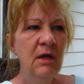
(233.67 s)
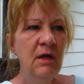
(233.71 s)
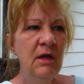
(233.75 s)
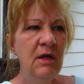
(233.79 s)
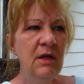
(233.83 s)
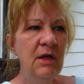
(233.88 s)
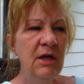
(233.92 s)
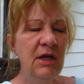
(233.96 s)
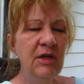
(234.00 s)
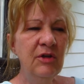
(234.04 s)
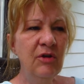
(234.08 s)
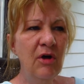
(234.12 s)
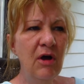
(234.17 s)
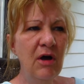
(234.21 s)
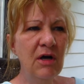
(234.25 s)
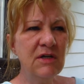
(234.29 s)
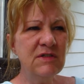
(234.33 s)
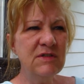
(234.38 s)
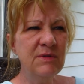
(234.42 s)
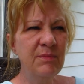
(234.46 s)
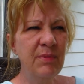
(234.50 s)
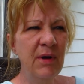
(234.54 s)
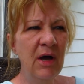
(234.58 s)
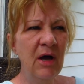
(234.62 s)
And he
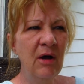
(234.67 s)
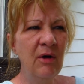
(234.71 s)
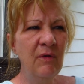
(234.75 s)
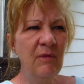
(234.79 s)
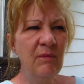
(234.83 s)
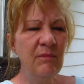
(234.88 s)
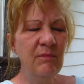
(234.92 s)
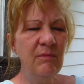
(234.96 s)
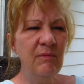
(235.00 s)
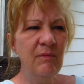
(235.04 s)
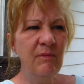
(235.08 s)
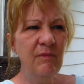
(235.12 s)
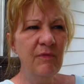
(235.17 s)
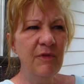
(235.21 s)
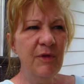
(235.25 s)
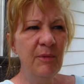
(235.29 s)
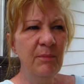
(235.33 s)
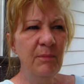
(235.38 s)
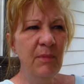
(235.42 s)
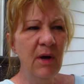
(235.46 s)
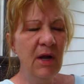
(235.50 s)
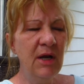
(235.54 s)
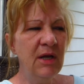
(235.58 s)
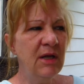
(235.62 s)
talks about the
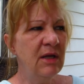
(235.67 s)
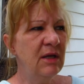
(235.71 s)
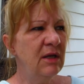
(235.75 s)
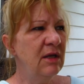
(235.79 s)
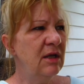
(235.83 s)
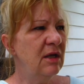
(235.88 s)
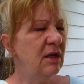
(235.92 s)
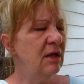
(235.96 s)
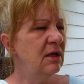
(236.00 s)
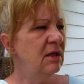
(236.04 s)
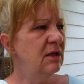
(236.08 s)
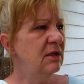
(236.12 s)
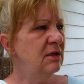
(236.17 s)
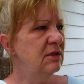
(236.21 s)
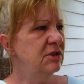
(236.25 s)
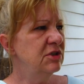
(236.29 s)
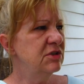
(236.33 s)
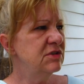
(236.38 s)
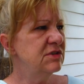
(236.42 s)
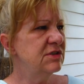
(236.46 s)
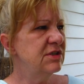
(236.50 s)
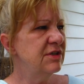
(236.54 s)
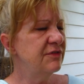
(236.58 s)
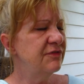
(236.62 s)
money and
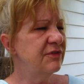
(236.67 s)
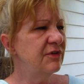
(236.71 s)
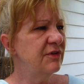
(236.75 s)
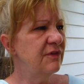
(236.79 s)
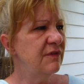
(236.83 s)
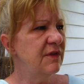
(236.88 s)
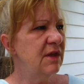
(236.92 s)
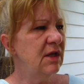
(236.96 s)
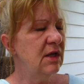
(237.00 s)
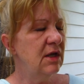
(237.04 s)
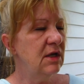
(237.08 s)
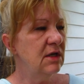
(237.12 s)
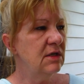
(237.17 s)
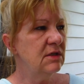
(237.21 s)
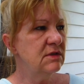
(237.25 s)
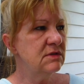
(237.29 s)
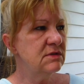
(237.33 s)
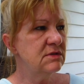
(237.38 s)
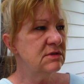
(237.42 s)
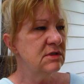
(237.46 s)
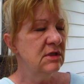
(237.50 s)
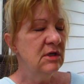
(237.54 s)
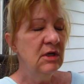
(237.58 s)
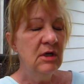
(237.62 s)
just different
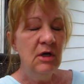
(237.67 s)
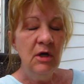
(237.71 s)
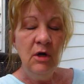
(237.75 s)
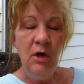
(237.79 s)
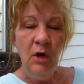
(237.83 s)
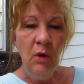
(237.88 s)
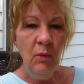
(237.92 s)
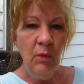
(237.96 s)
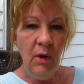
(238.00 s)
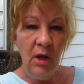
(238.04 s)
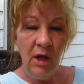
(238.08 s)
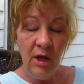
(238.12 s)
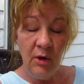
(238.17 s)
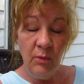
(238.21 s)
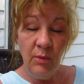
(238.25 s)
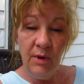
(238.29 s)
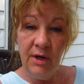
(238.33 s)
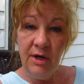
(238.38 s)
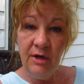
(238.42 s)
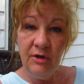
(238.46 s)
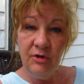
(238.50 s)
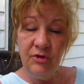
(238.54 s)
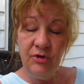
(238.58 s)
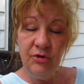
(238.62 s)
things. Well, I
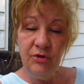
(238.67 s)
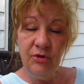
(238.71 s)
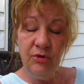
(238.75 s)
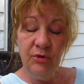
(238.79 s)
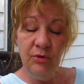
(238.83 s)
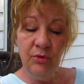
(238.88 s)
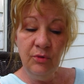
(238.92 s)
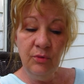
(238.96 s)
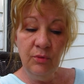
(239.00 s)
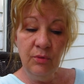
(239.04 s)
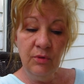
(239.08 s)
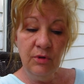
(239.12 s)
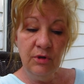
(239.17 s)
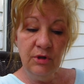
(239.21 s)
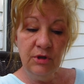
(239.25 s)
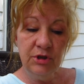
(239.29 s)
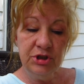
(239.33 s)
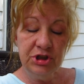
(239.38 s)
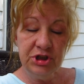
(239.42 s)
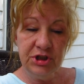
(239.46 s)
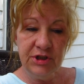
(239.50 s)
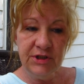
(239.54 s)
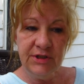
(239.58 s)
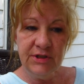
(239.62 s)
went to
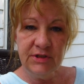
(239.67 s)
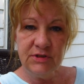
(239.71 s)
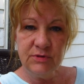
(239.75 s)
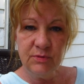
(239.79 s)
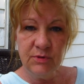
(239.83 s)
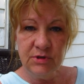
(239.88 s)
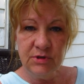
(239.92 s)
Sheetz,